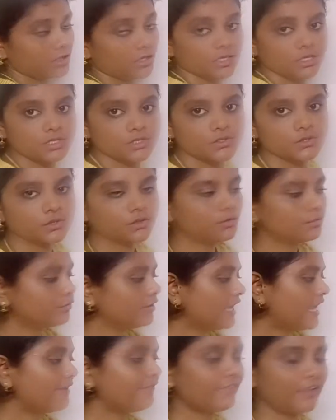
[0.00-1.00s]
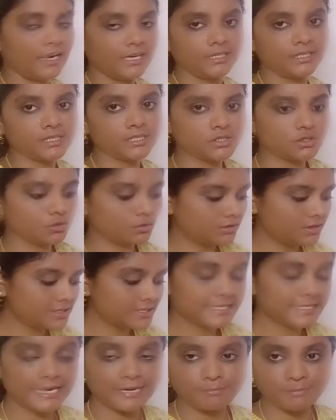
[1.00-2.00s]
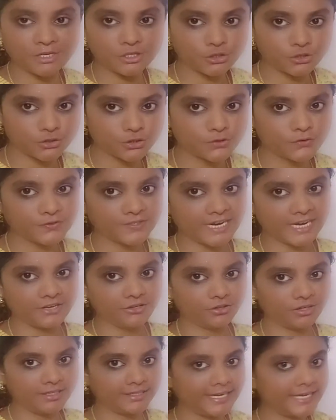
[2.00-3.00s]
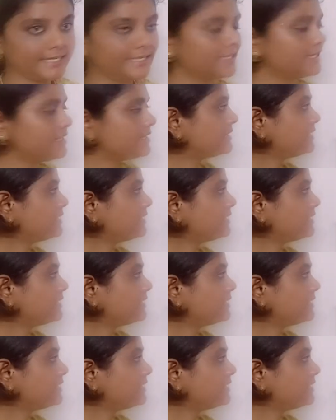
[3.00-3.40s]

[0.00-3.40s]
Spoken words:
So we have understood the measures of central tendency